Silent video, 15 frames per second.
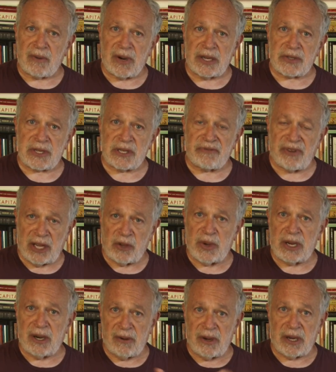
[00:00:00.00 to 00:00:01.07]
crisis
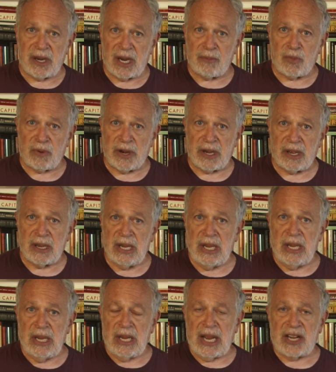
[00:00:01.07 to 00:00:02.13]
following Hurricane Maria,
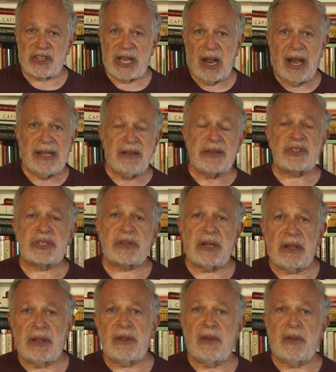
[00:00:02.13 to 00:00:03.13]
as the island's